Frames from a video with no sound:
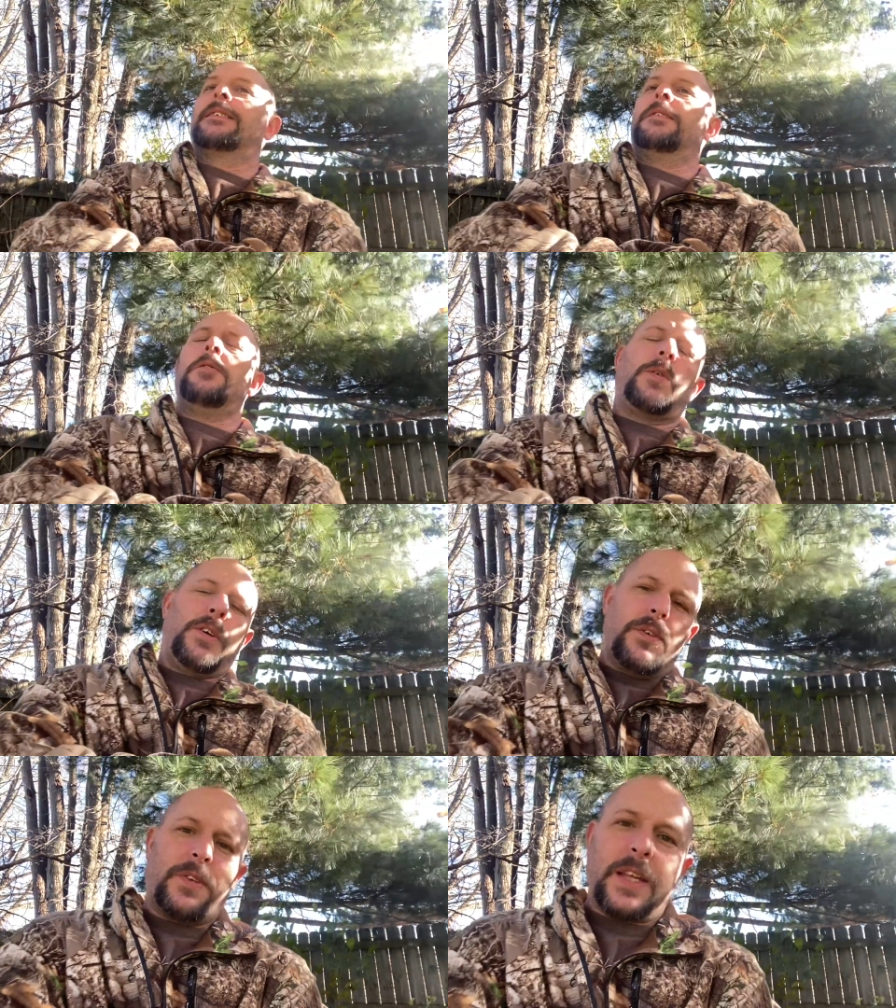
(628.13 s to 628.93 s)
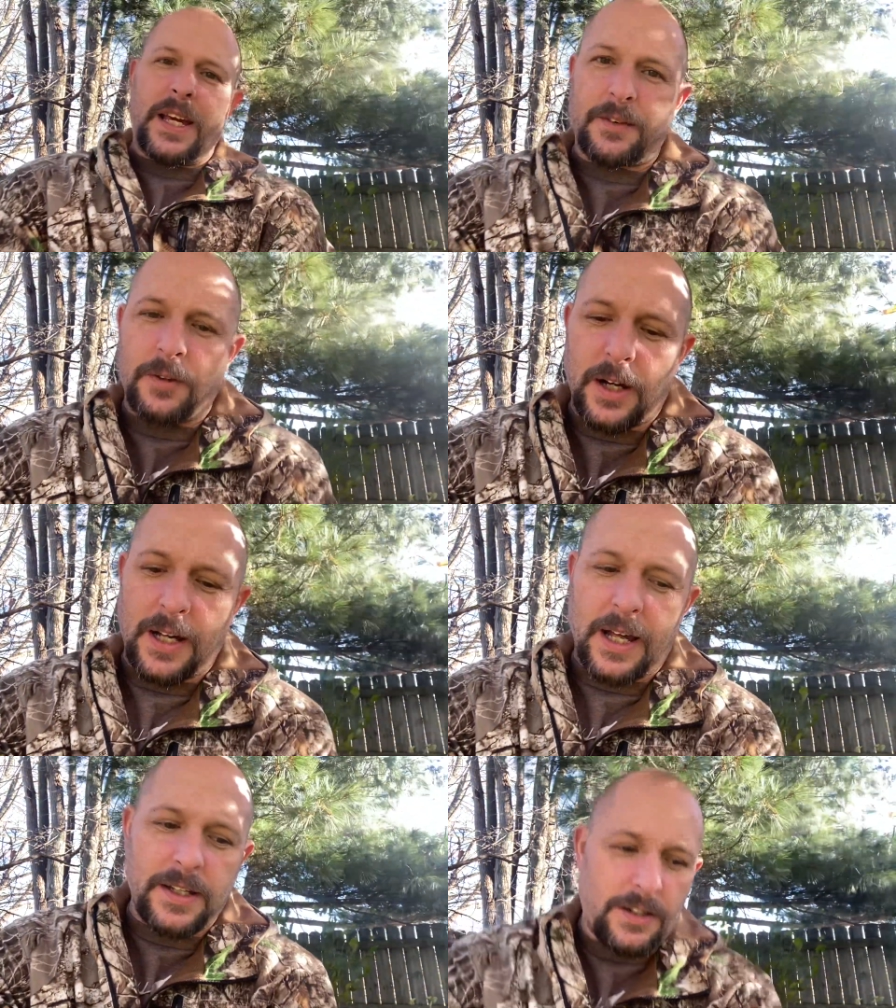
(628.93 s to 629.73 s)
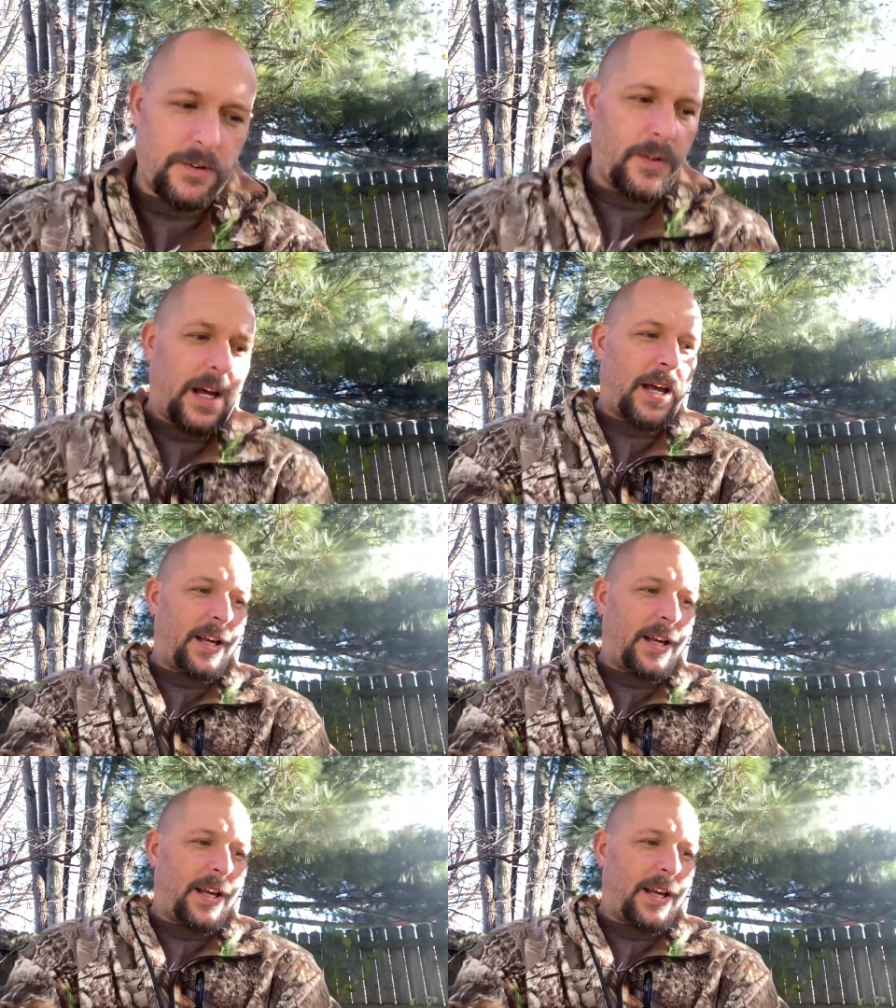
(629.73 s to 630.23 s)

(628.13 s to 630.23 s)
let me know what you think. What uh, you know?